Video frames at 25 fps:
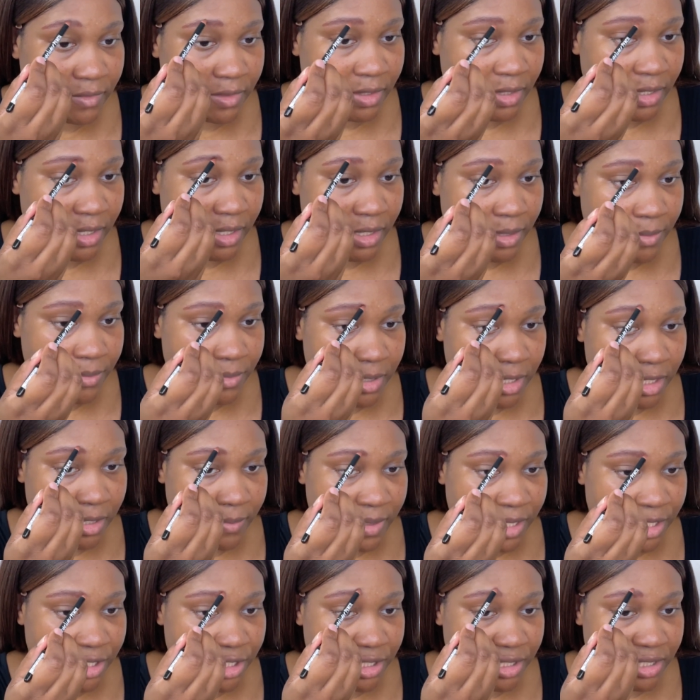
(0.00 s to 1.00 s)
And I'm thinking
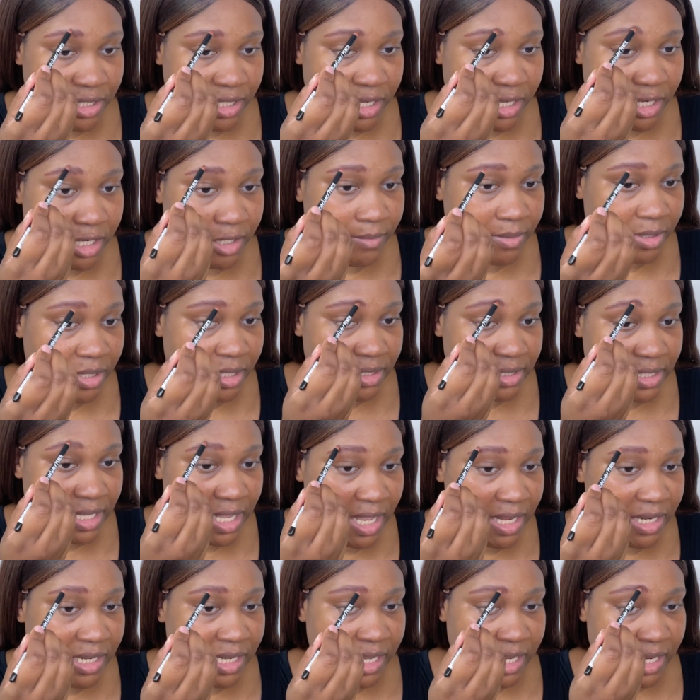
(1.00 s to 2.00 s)
about just getting it because
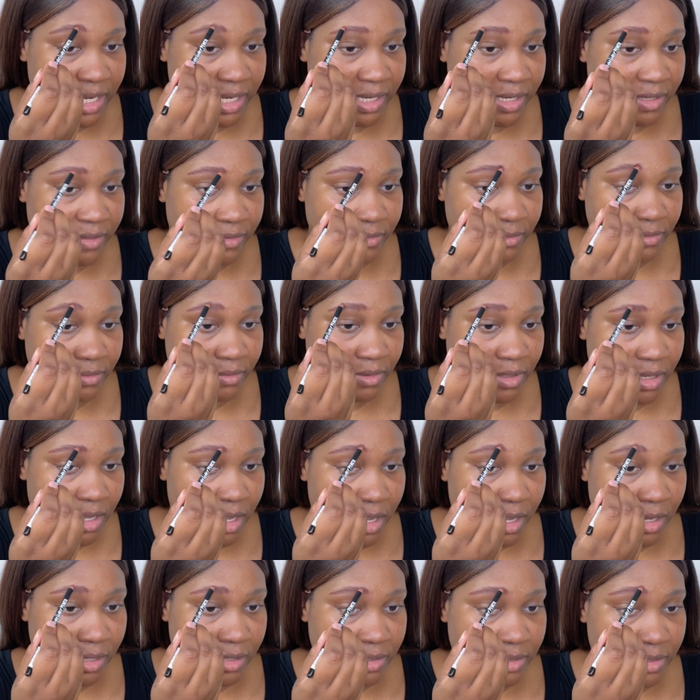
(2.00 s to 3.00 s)
I need it,
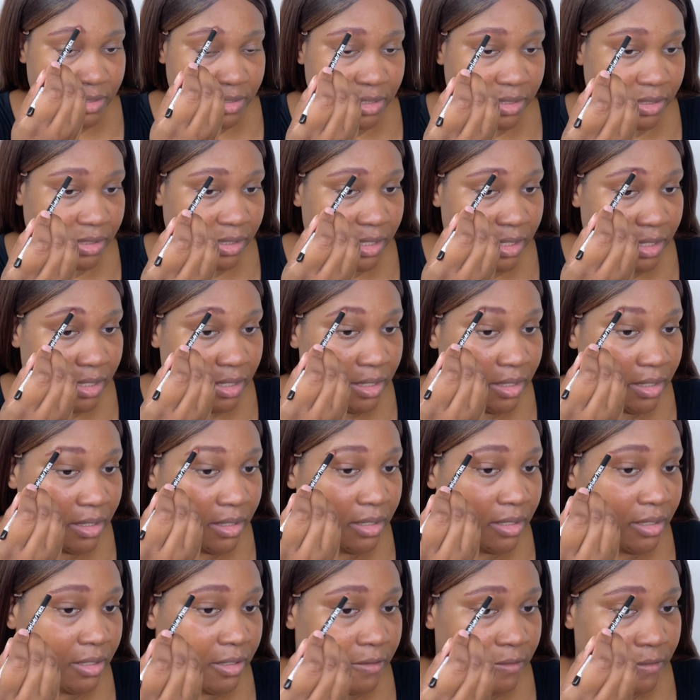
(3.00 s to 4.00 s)
honestly.
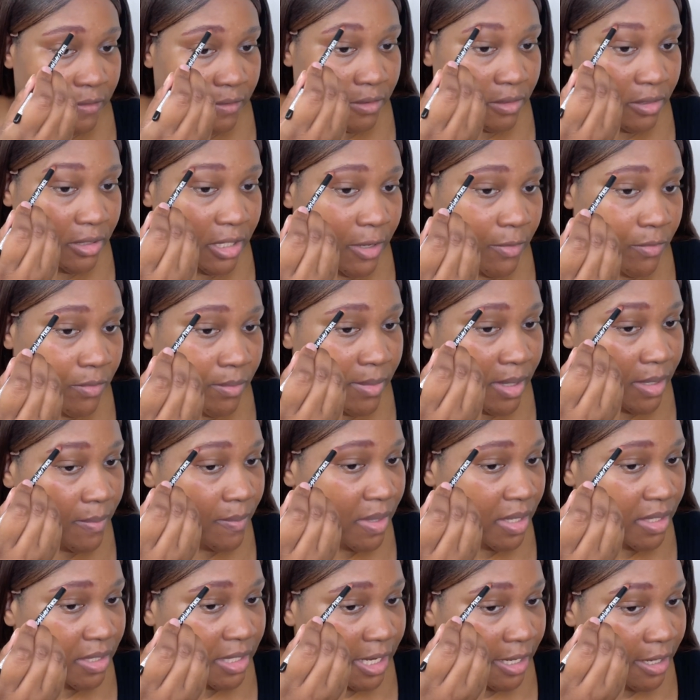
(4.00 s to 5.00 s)
That would make
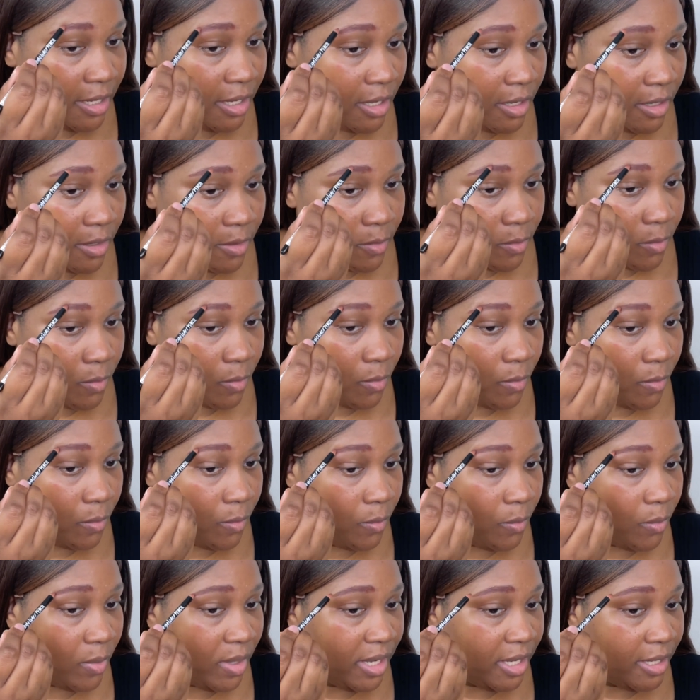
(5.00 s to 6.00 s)
my day
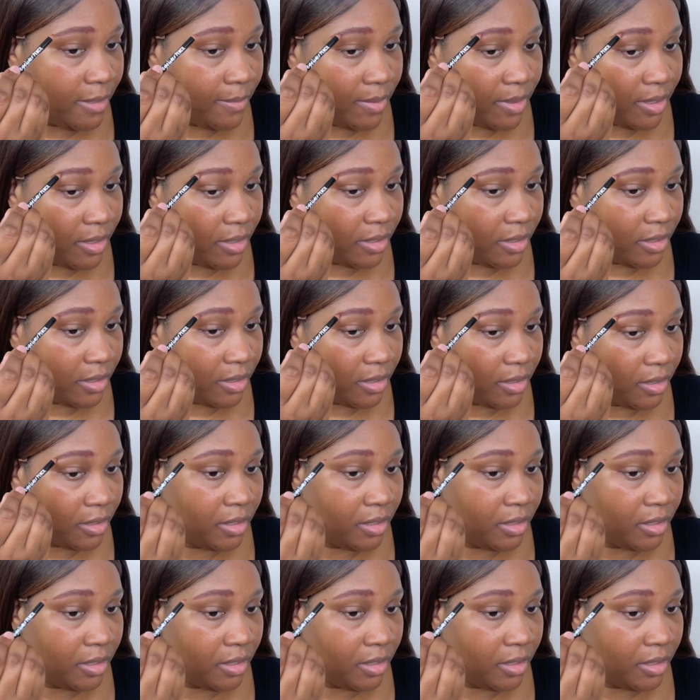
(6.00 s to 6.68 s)
way better.